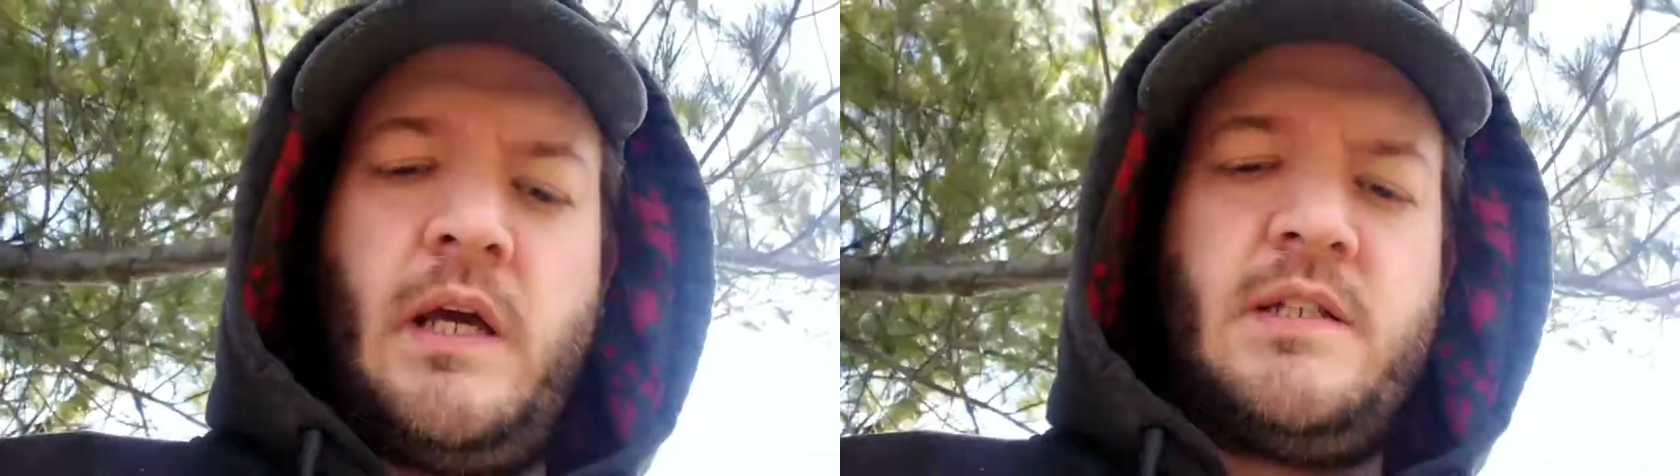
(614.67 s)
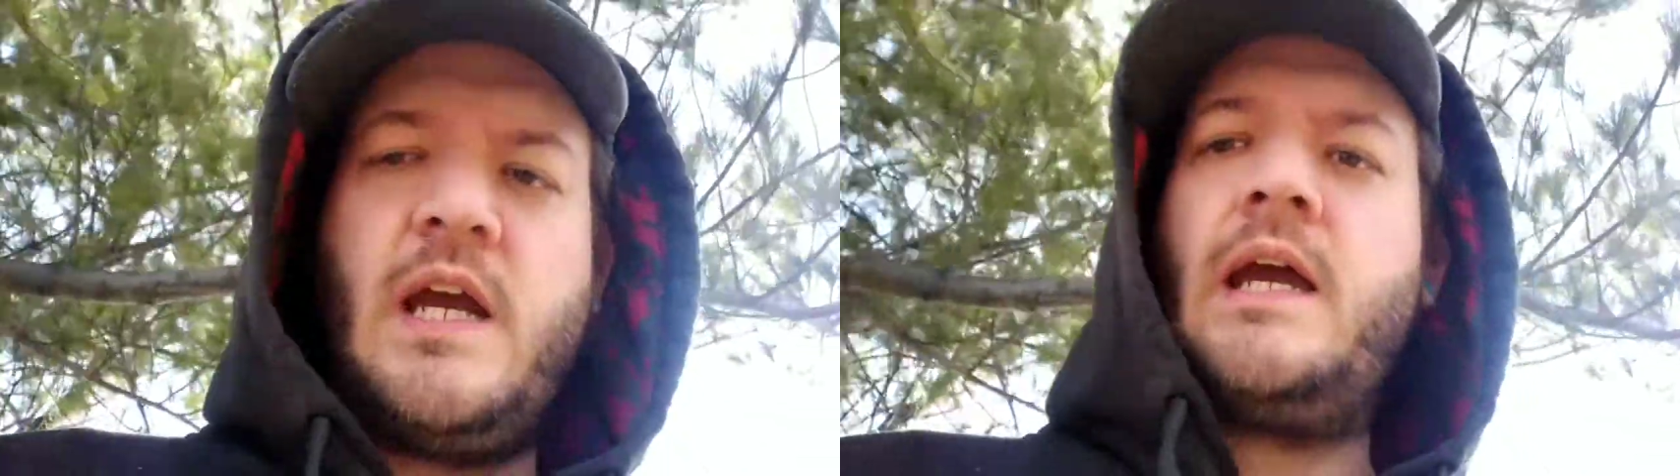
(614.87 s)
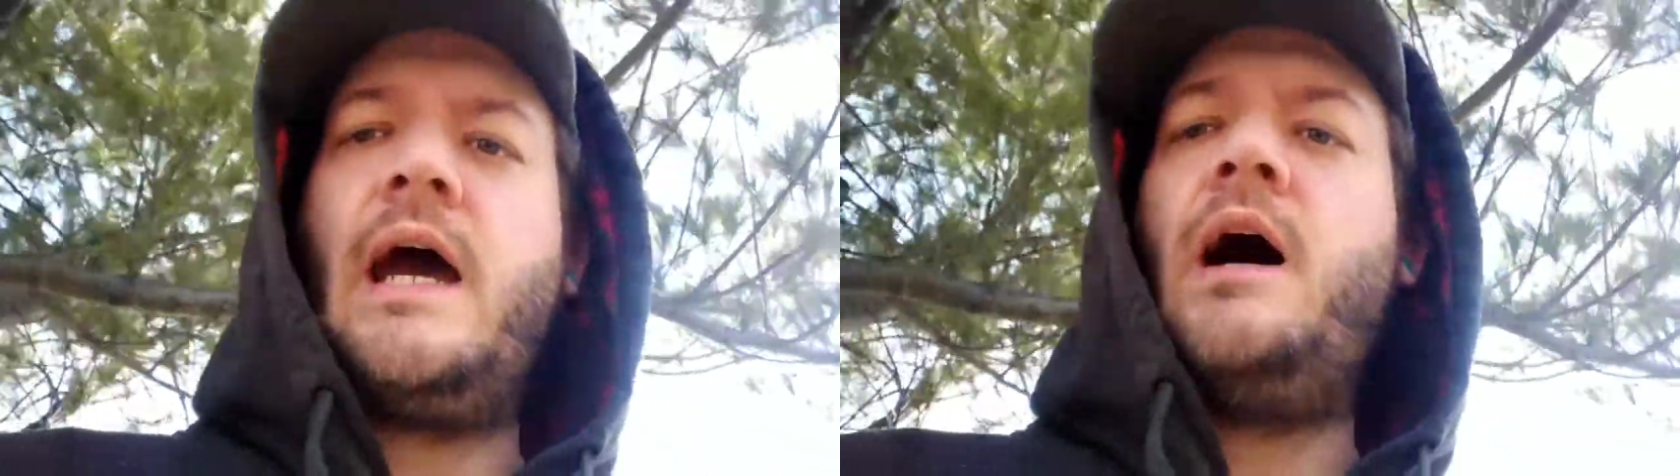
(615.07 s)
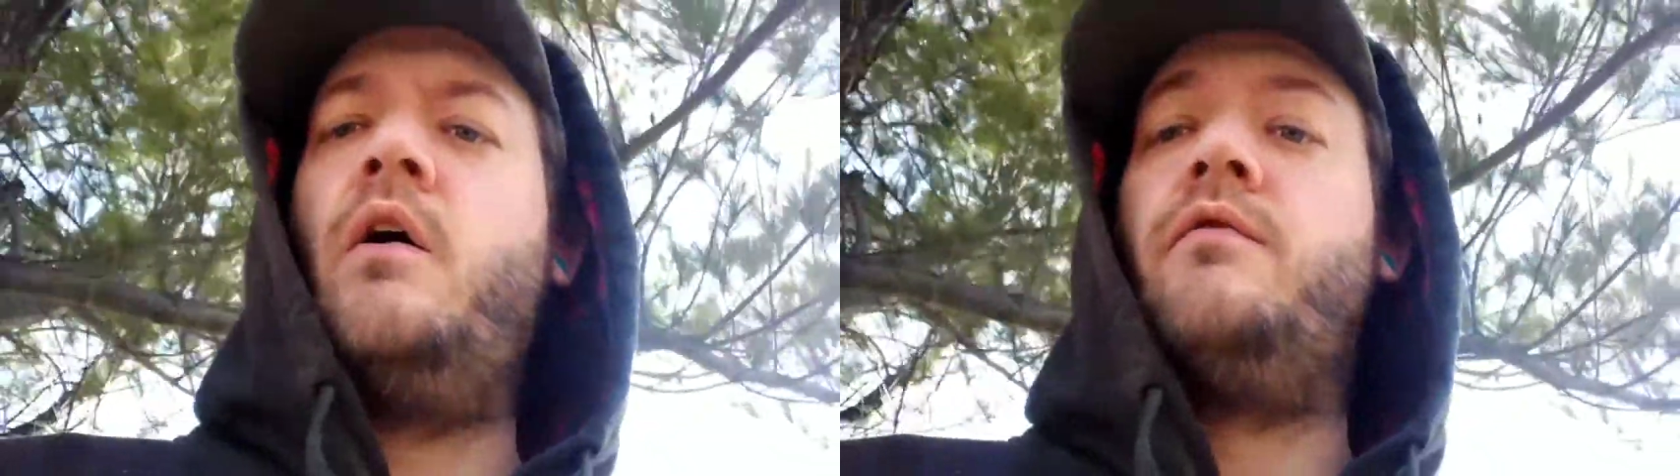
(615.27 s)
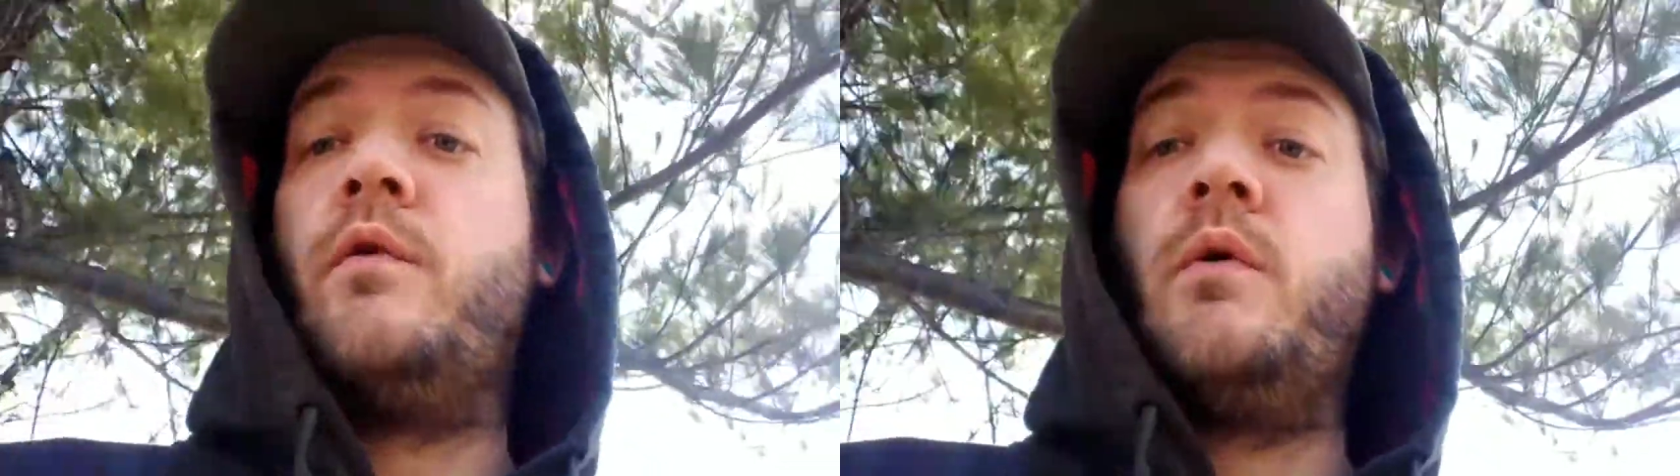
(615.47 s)
they take
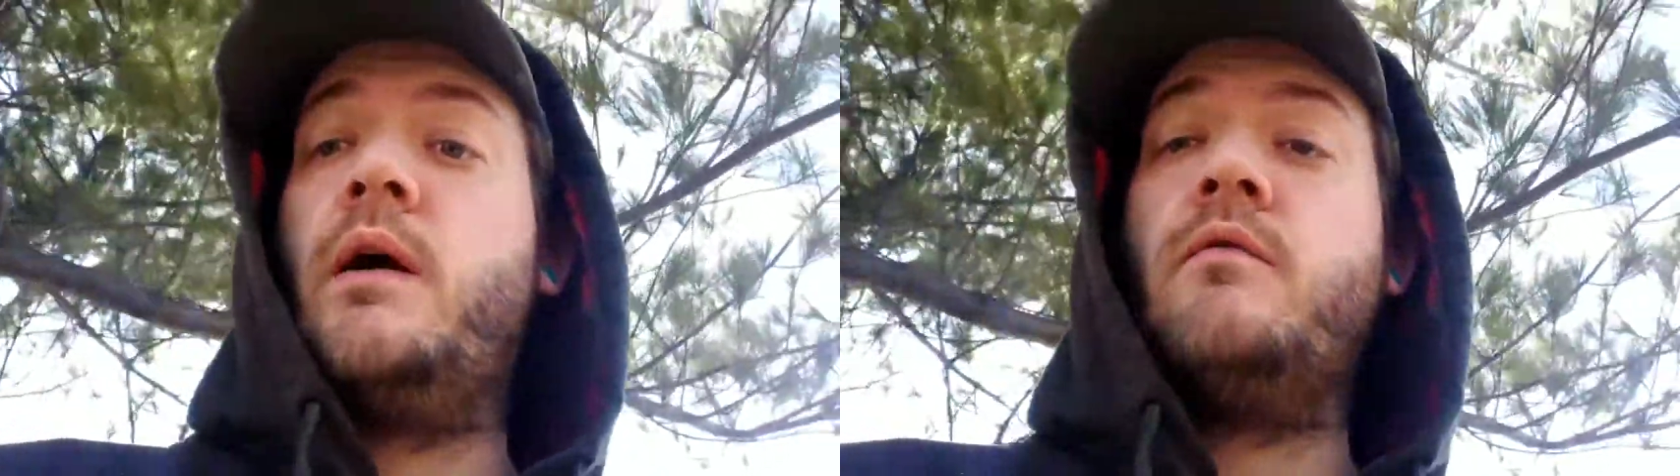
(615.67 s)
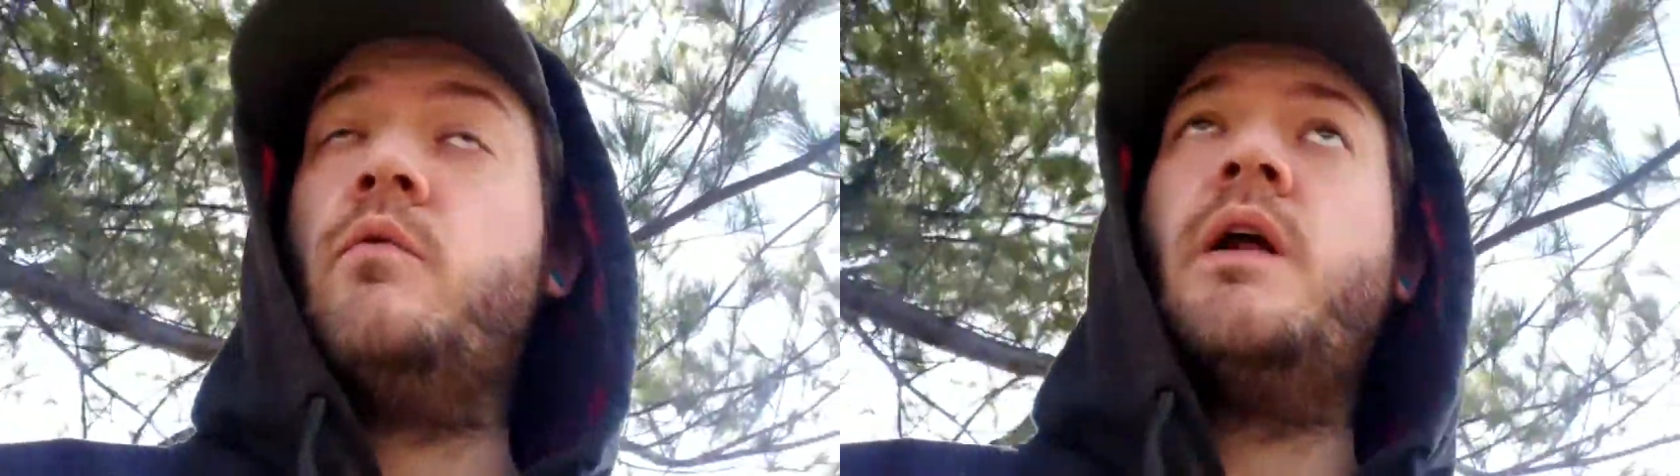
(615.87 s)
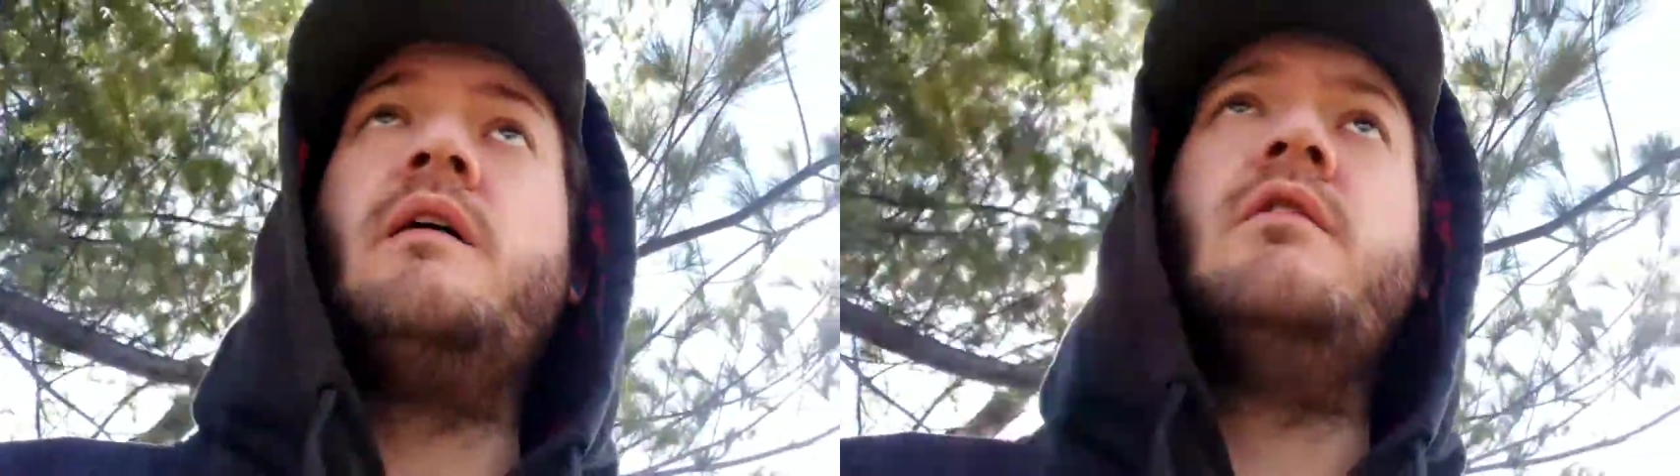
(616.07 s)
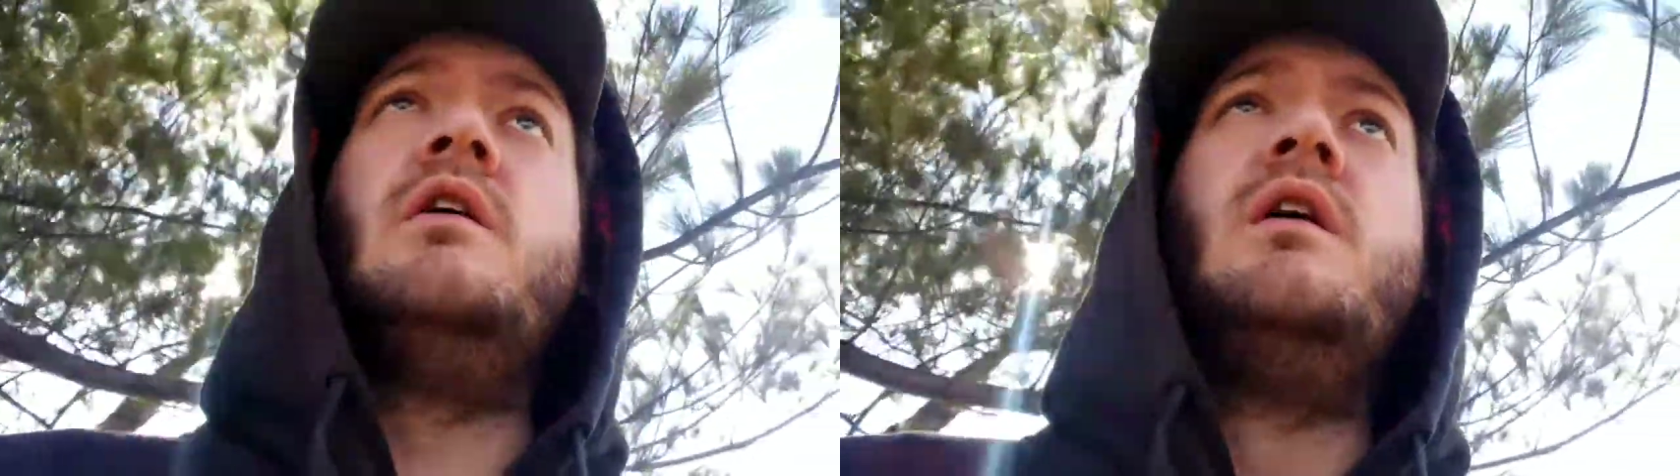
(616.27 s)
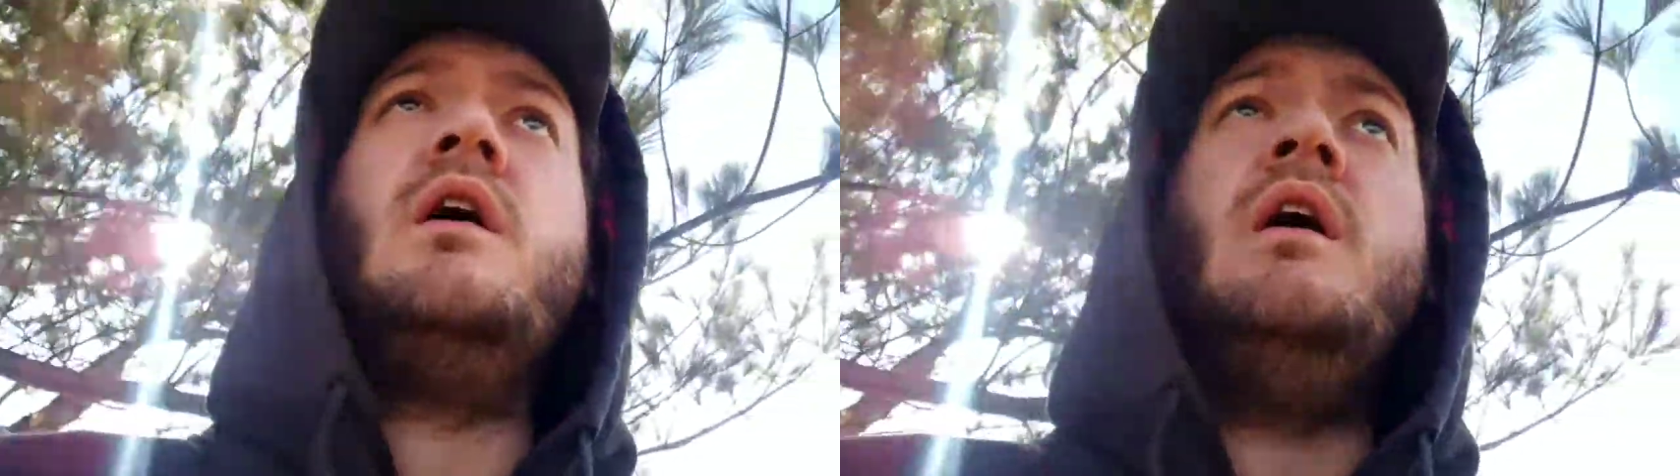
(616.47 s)
out for whatever,